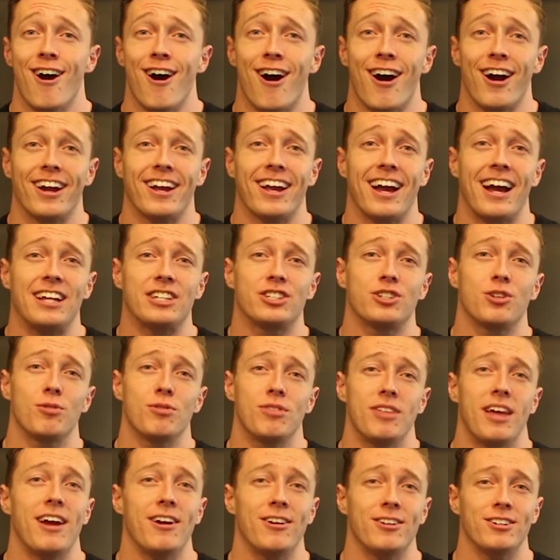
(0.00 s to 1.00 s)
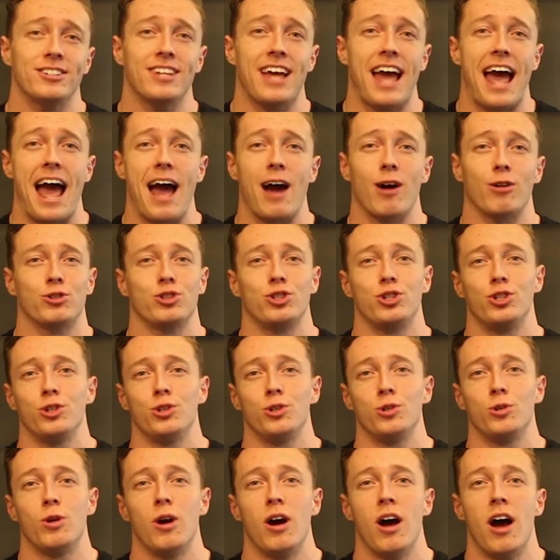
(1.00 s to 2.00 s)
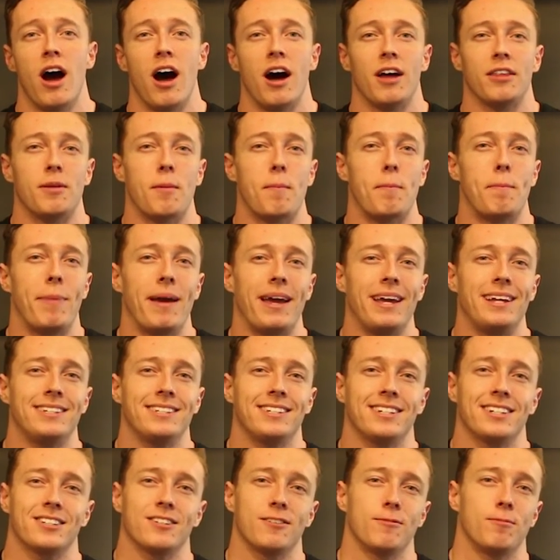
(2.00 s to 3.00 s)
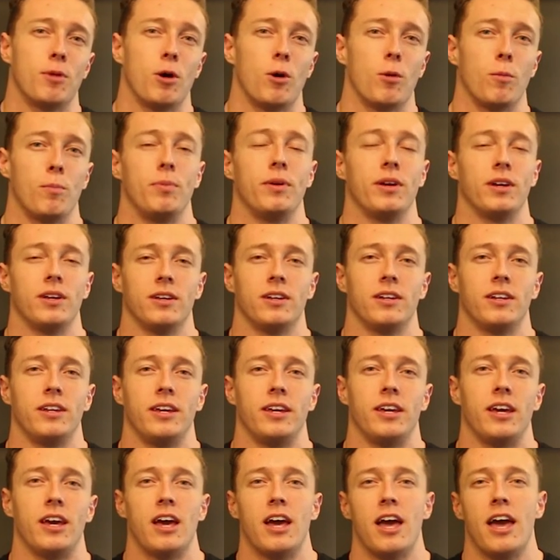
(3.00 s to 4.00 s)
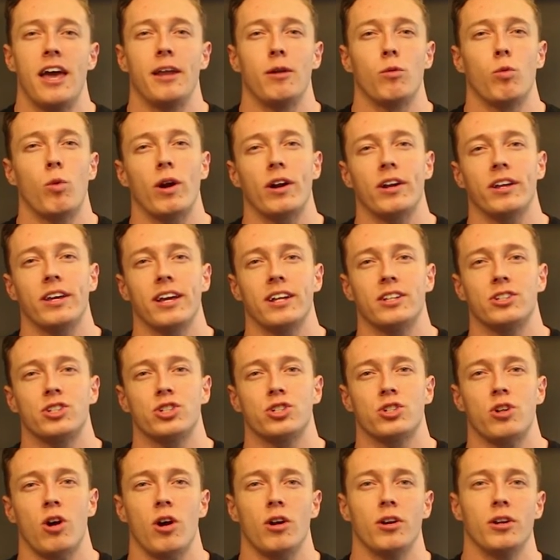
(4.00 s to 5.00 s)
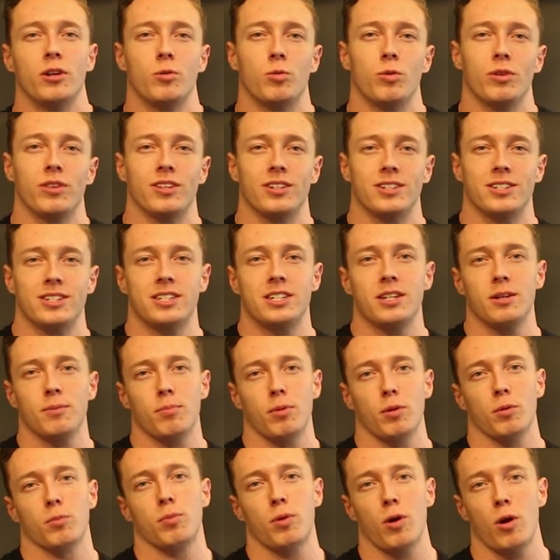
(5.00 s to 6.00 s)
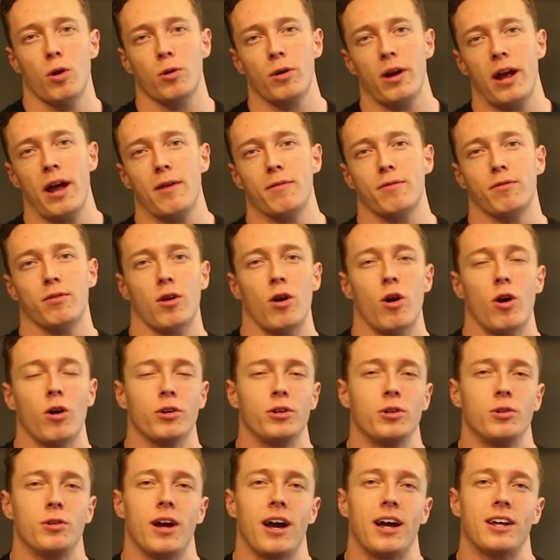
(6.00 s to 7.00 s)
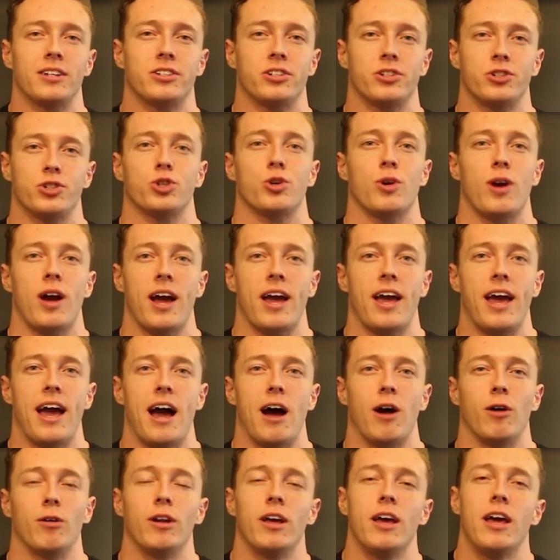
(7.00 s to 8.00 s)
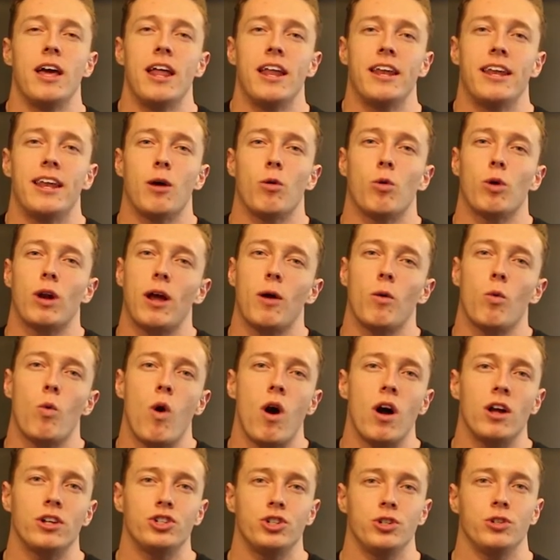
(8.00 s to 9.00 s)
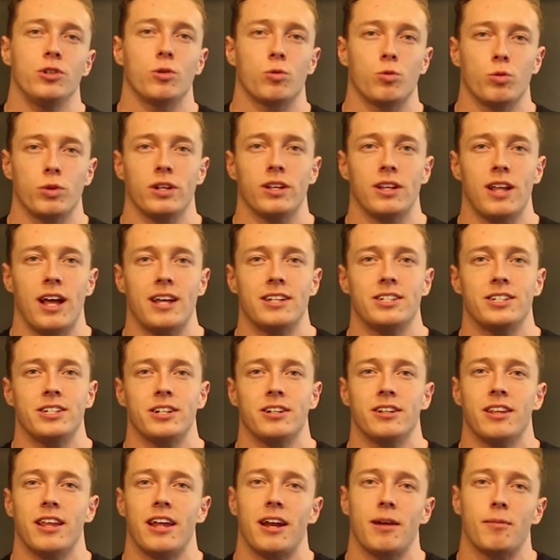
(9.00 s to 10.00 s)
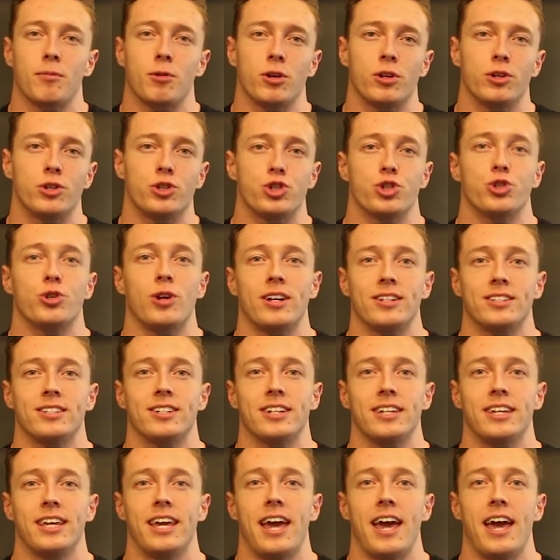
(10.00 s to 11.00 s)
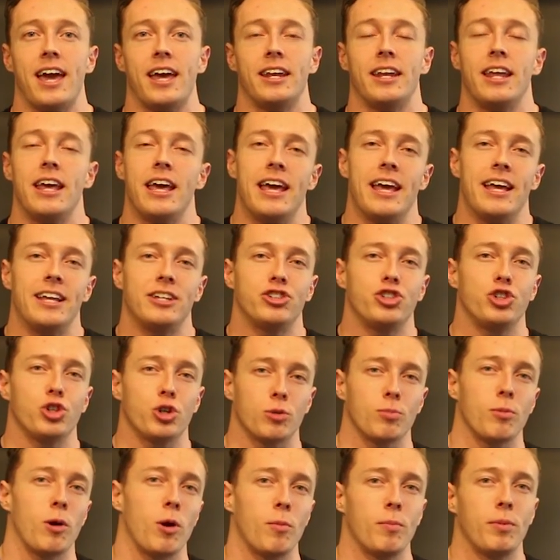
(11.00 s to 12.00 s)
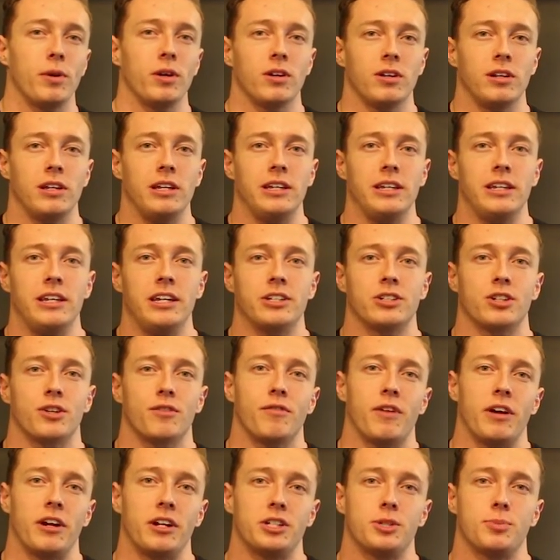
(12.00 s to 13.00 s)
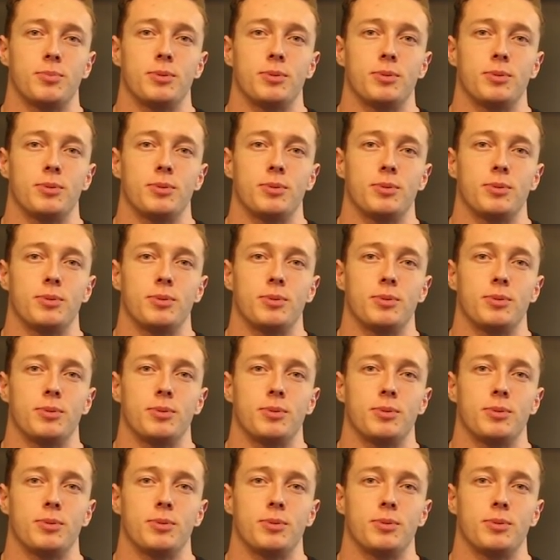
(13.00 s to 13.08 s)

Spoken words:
Alright guys, so there's a how-to on the basics of mobility and where to get started with a simple program for all you guys to try out. Now what I want you to realize here that I'm going to stress again is your mobility needs are very